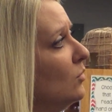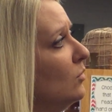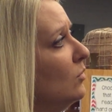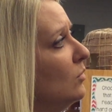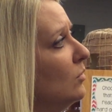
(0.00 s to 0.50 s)

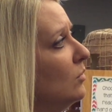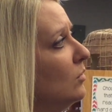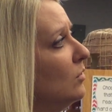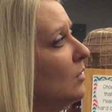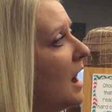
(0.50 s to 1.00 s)
Ooh,
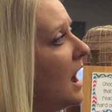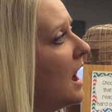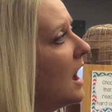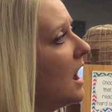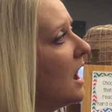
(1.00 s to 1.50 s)

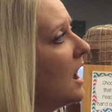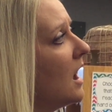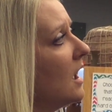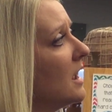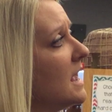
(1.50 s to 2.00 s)
ah.
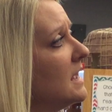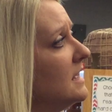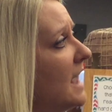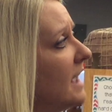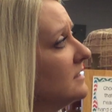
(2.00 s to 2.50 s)

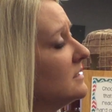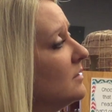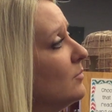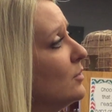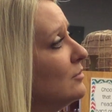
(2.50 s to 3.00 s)
Yes,
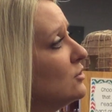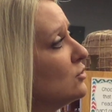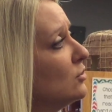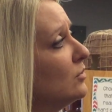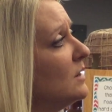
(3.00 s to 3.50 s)
Moose
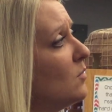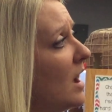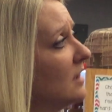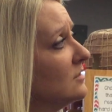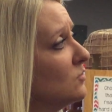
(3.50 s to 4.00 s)
truly
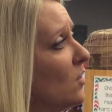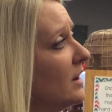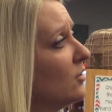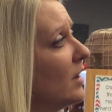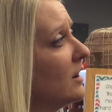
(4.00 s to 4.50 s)
was
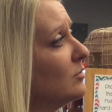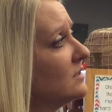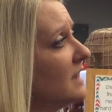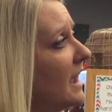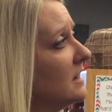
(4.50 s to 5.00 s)
one incredible
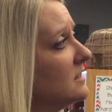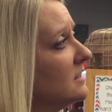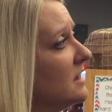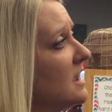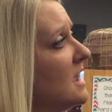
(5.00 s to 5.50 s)
sight.
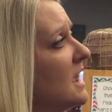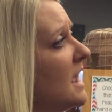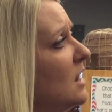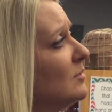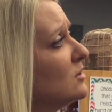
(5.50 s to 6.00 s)

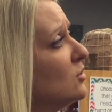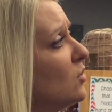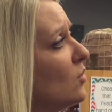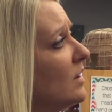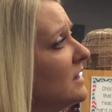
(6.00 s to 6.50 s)
He was
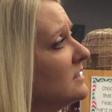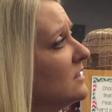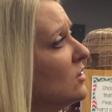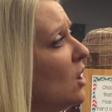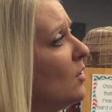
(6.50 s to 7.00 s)
glorious
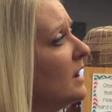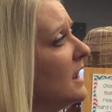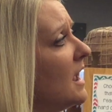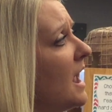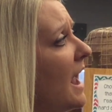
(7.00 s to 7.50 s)
and
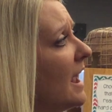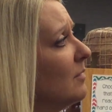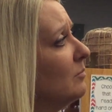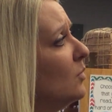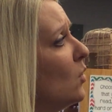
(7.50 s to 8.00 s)
glowing,
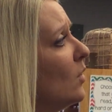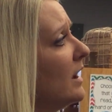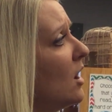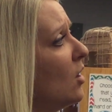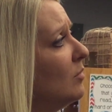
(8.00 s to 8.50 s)
and
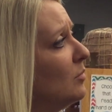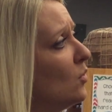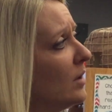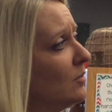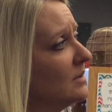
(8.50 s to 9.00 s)
boy, oh
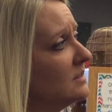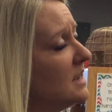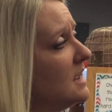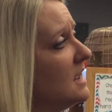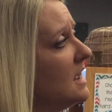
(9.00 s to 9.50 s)
boy, was
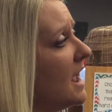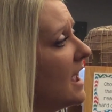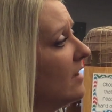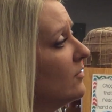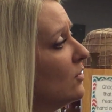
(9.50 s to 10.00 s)
he
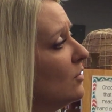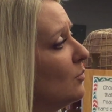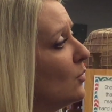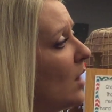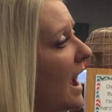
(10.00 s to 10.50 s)
ever
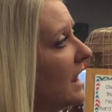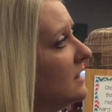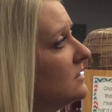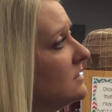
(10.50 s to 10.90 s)
bright.